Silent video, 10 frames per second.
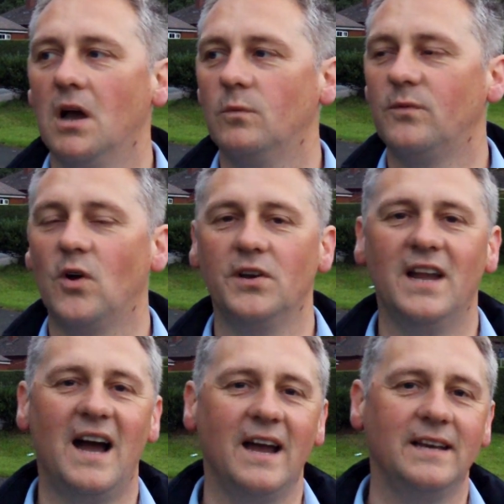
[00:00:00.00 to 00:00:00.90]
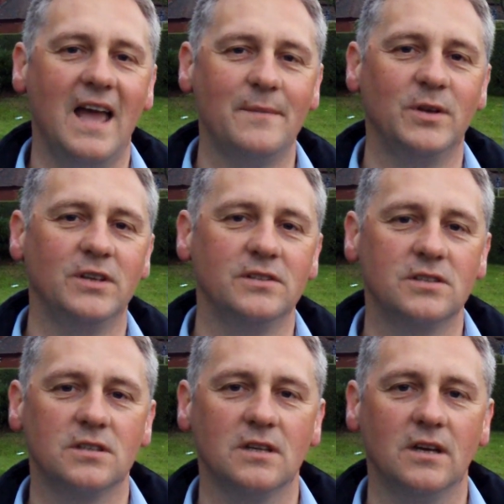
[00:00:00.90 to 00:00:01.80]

We've got 9 eminent